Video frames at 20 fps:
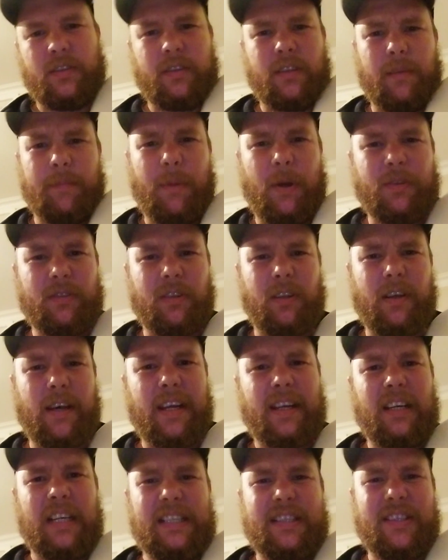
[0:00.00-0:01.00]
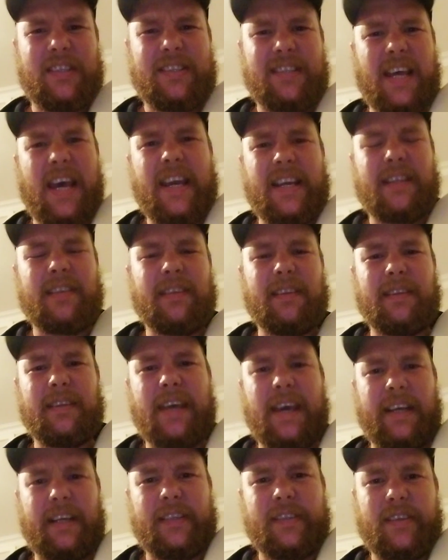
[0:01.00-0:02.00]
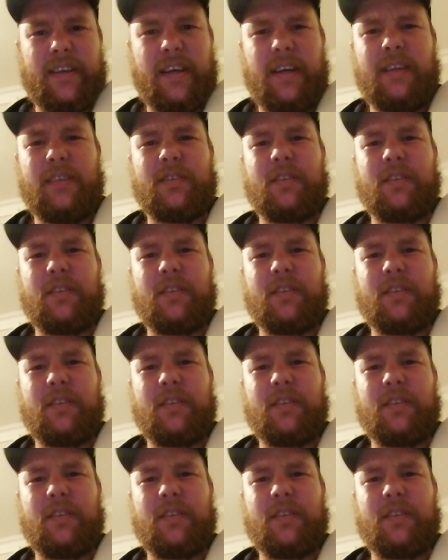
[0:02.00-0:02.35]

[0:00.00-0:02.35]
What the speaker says: the most likely state that guitar